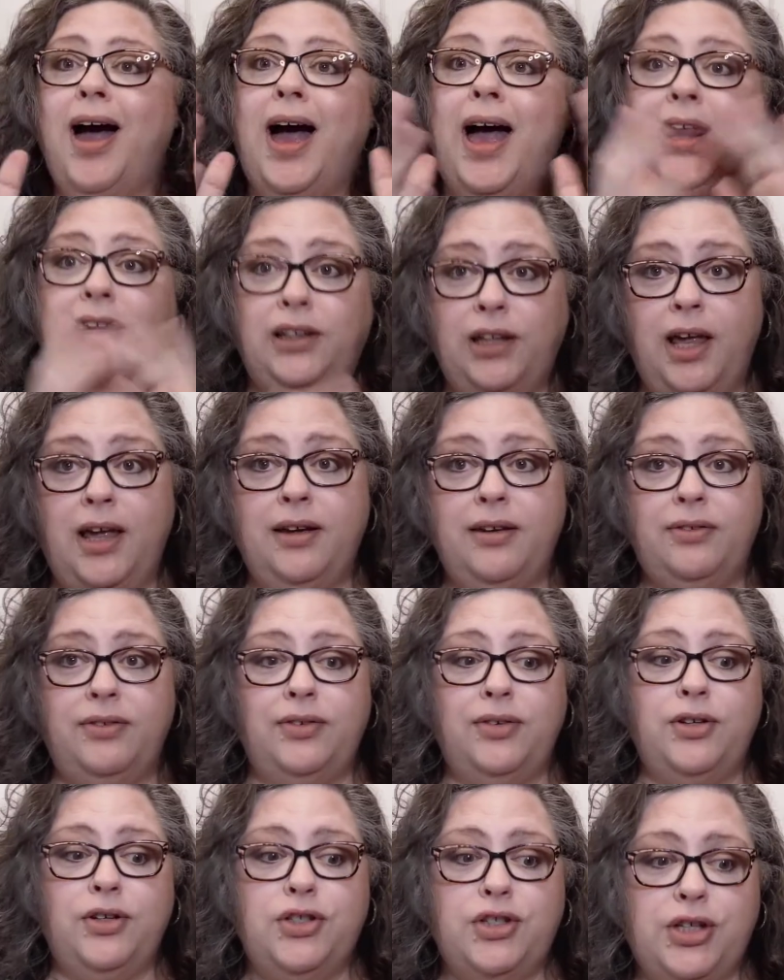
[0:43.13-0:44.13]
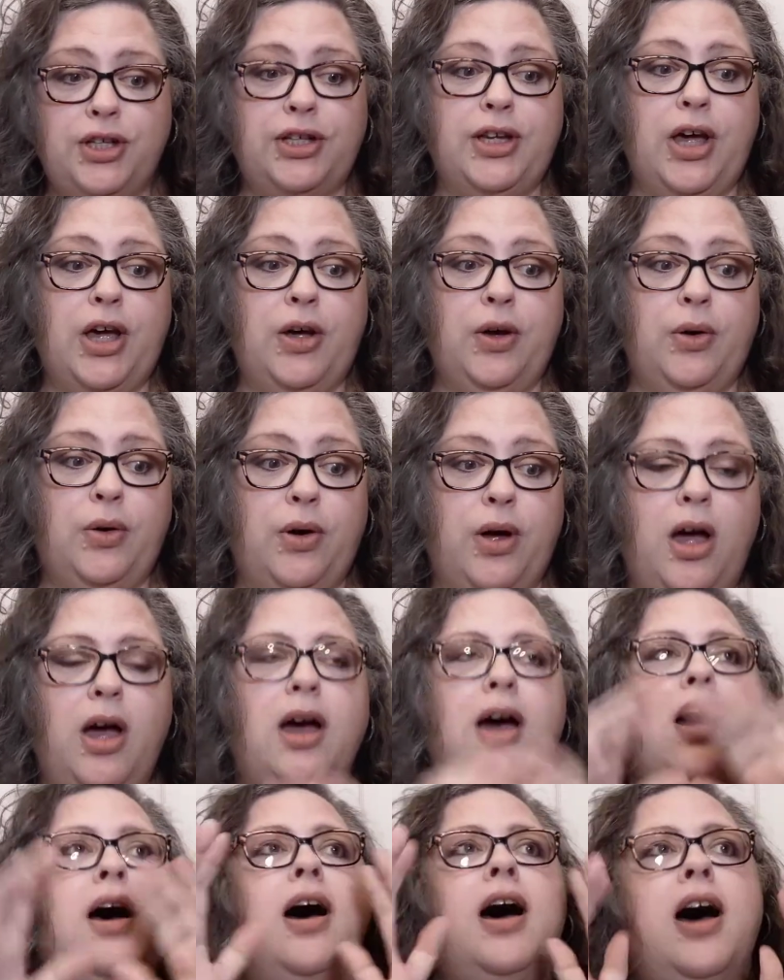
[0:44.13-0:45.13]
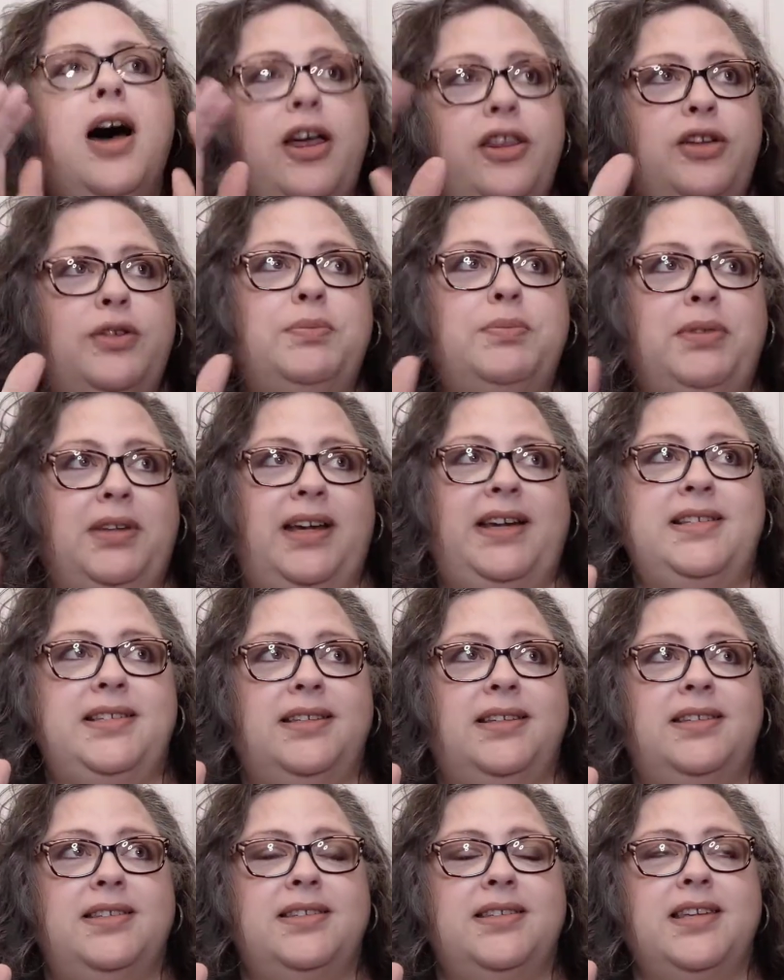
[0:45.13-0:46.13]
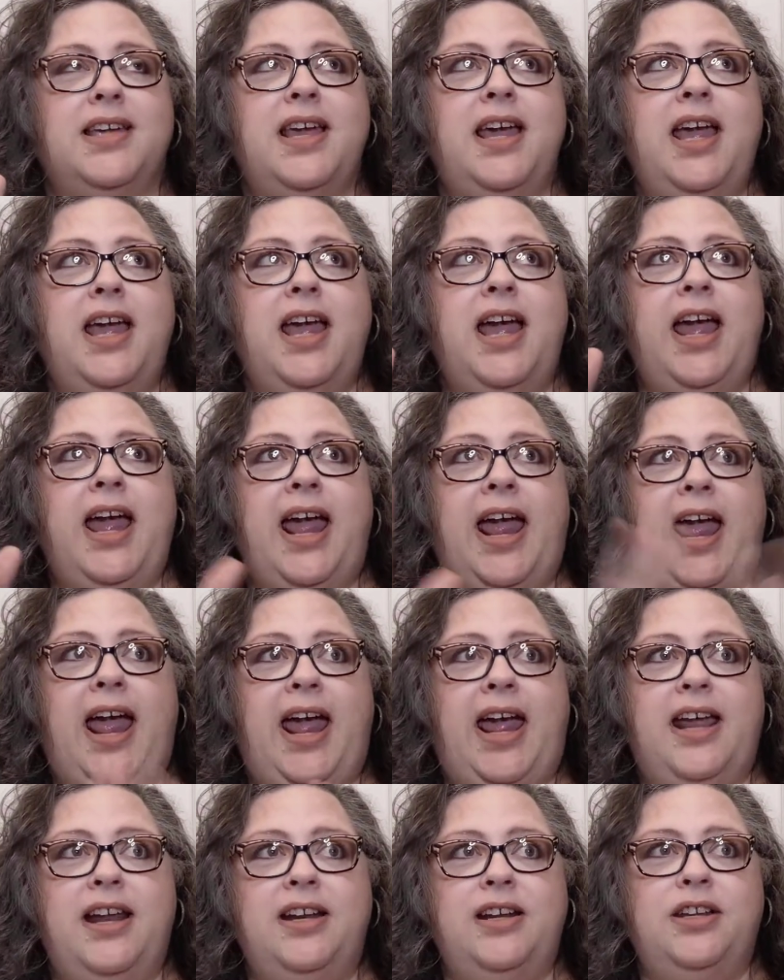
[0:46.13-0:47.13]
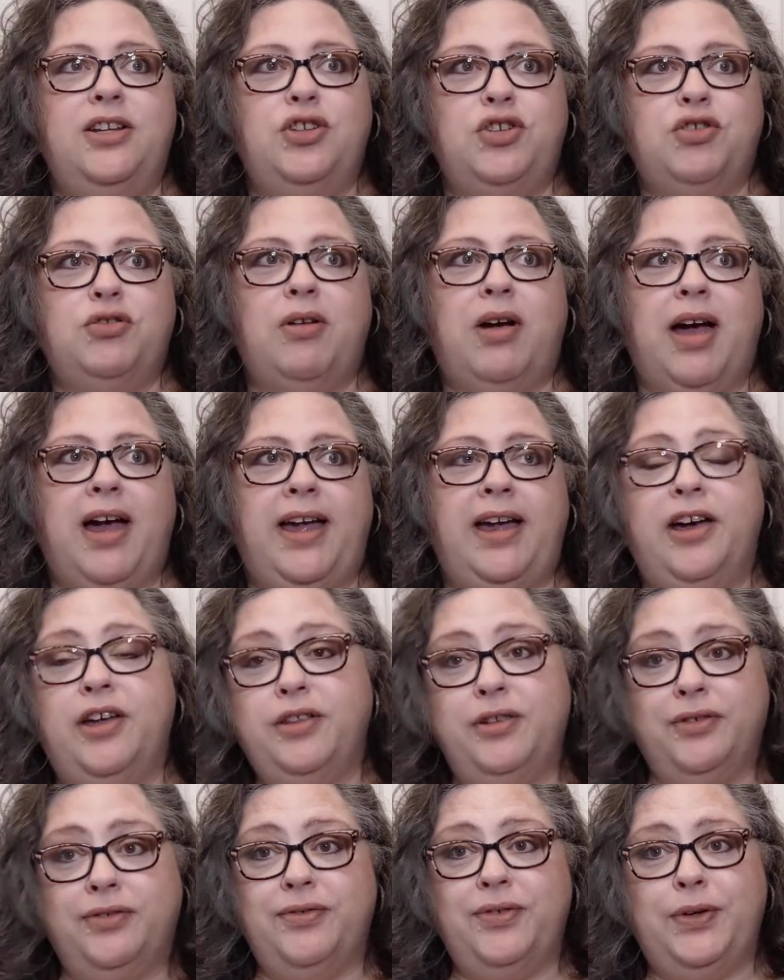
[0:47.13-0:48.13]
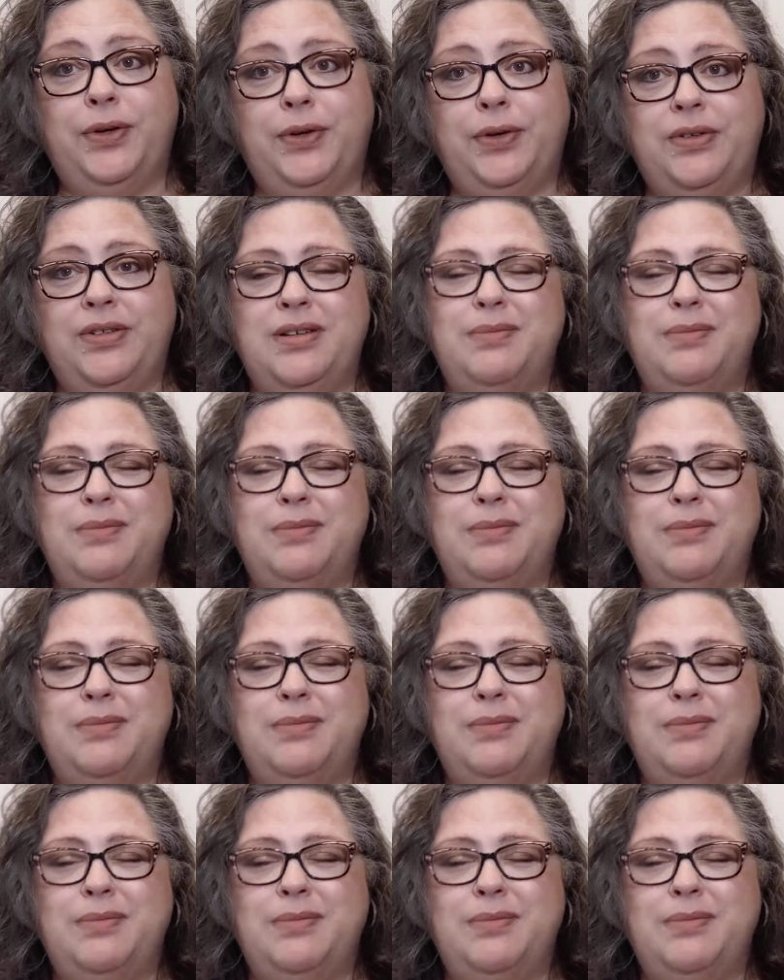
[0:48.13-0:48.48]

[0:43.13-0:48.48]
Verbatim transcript: I love to go other places and try other foods.